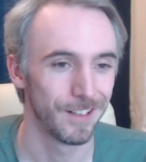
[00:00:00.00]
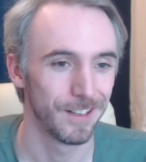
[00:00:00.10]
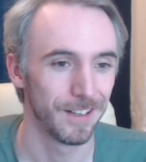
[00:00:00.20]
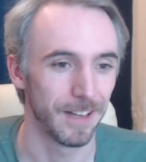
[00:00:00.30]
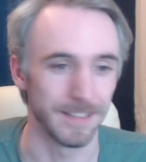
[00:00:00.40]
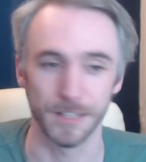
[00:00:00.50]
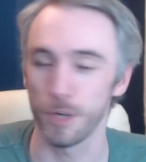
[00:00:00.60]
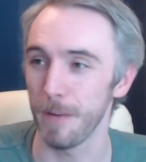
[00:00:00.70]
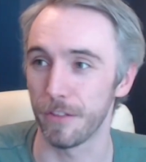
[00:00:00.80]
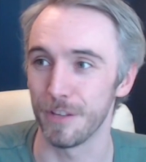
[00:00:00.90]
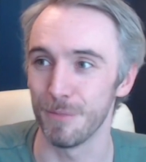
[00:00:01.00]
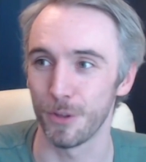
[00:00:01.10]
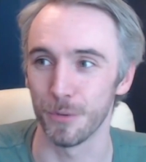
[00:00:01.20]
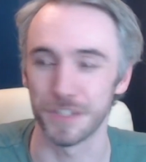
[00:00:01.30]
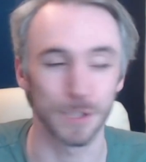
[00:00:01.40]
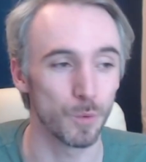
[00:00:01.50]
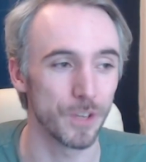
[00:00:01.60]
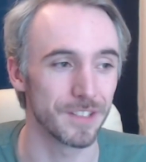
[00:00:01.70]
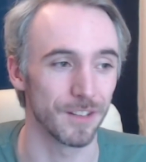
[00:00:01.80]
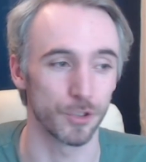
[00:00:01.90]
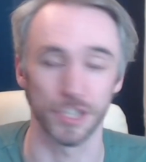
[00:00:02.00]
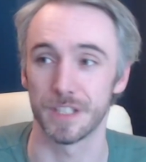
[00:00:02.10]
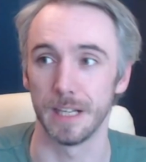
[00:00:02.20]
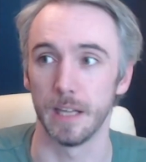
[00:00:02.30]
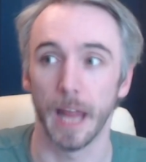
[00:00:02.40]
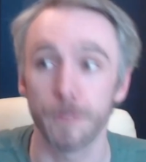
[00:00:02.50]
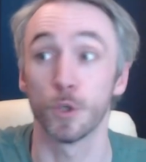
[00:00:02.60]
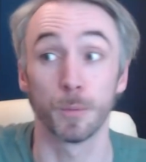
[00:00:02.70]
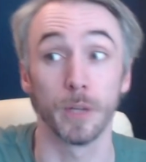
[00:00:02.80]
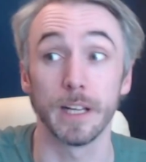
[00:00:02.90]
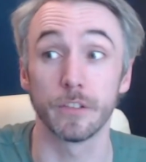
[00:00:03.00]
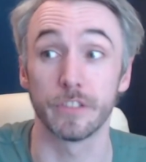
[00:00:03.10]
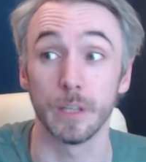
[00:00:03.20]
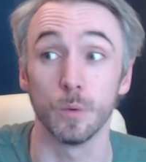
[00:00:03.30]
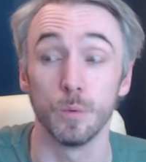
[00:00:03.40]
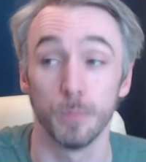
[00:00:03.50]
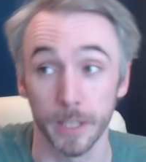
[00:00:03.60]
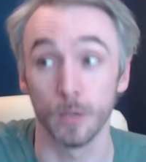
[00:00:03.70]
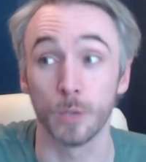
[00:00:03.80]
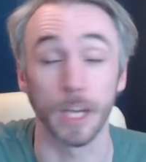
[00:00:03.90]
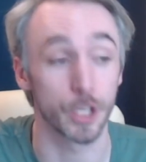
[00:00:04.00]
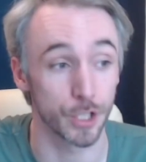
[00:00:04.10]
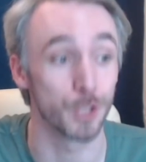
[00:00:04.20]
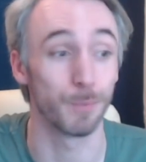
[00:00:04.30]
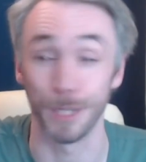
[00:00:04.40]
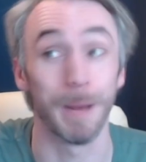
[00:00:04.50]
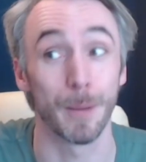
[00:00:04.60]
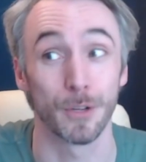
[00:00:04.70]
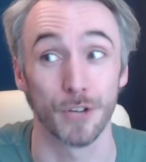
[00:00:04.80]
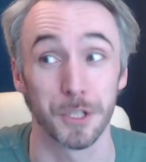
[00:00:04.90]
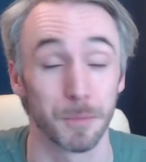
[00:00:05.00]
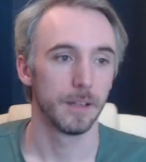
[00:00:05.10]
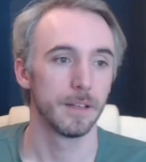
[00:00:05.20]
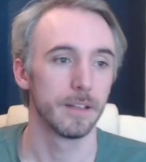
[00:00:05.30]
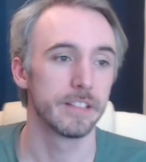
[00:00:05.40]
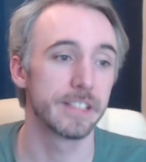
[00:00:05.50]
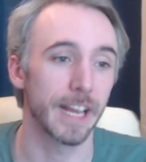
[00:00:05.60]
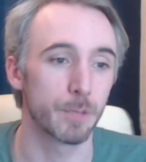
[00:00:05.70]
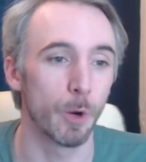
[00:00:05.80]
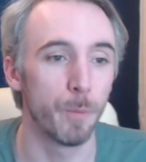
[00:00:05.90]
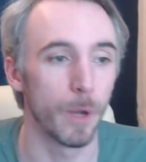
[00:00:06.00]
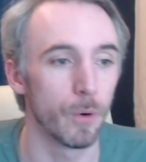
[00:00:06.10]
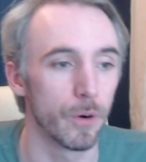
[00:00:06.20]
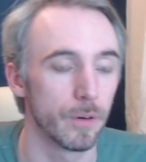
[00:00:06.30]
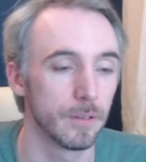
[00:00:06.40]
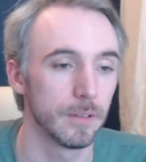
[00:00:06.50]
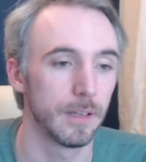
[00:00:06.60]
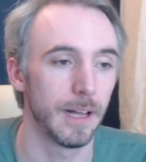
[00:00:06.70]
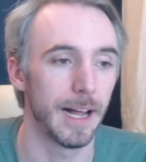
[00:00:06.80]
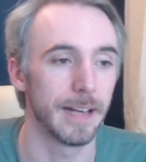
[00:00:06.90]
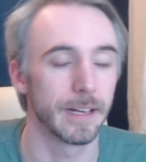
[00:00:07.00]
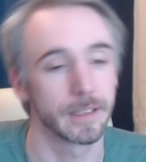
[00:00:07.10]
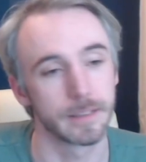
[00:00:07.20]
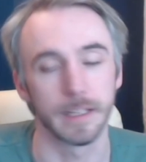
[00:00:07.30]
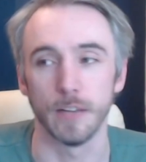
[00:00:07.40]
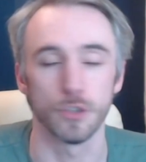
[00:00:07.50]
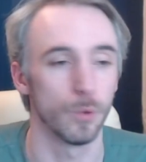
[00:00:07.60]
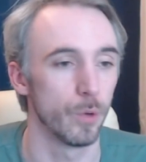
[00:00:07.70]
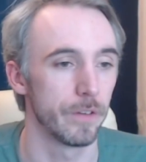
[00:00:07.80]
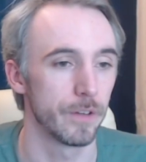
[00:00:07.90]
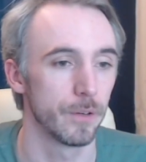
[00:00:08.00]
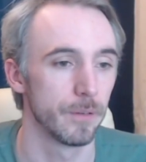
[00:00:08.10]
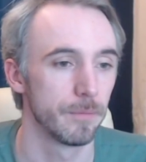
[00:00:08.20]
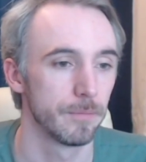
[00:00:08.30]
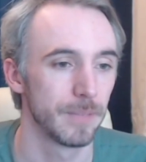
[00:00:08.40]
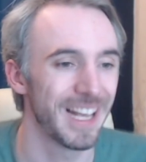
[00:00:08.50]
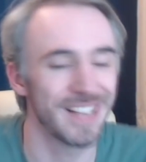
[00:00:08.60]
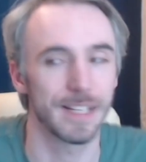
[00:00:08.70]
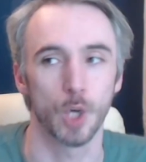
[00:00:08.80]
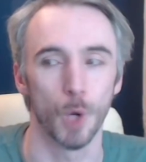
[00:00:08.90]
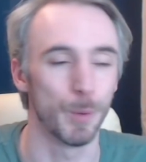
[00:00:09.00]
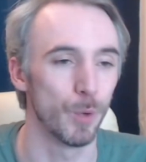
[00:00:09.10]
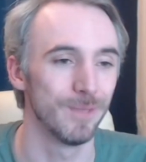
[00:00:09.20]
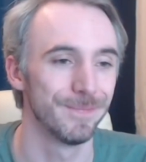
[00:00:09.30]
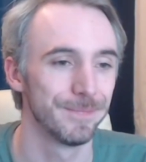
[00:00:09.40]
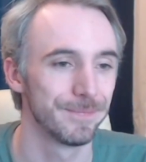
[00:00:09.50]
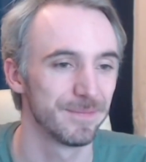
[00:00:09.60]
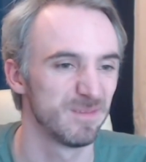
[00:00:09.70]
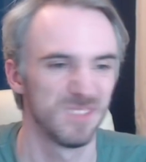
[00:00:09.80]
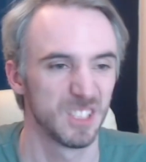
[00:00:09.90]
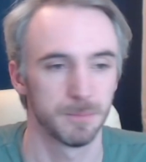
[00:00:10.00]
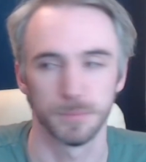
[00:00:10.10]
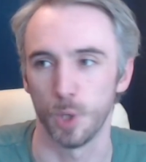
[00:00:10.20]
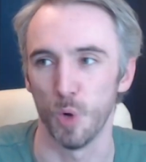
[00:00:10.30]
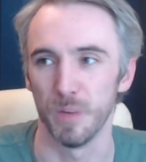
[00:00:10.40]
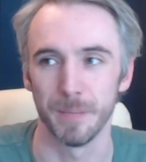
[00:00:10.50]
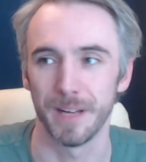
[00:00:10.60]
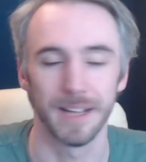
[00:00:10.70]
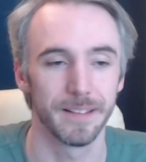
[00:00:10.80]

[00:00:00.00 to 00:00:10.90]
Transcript: Is this going to be a theme with all the steel ones that they're just saying, if you're playing steel, play locations, play Map to Treasure Planet. 6 willpower, and it gains you a load of return. That's the common one. It's probably bad.